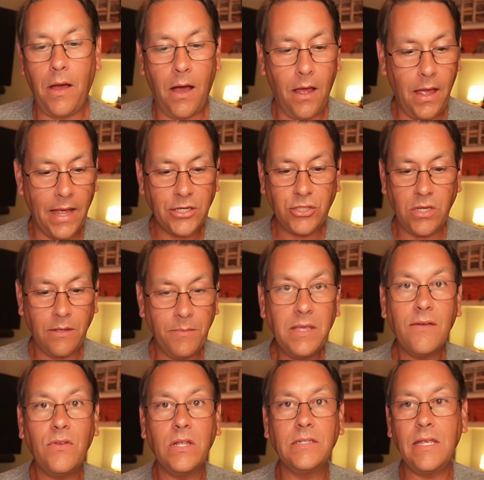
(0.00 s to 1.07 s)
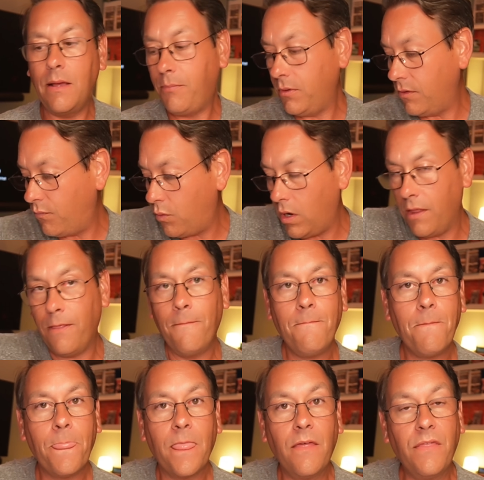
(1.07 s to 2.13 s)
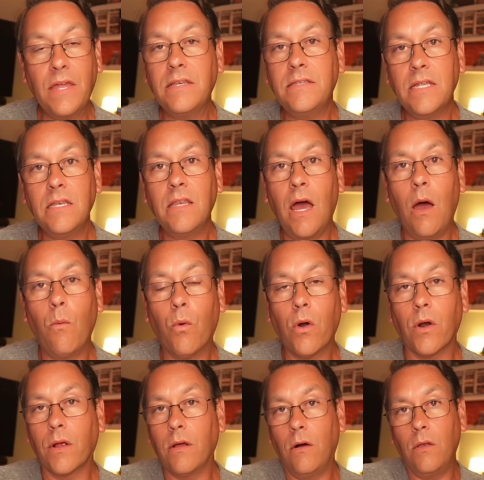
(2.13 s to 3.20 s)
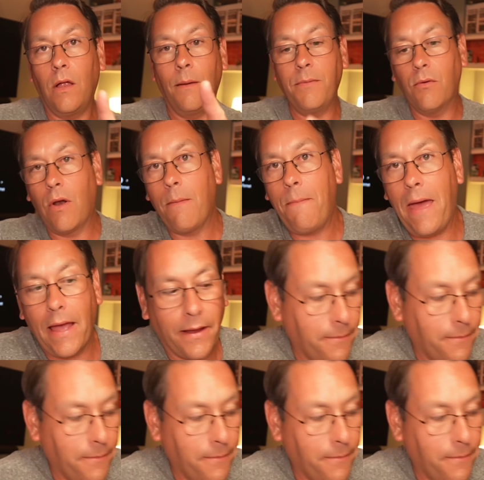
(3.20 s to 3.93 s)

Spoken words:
Actually, let me give an example of one that did not work. I'll be right back.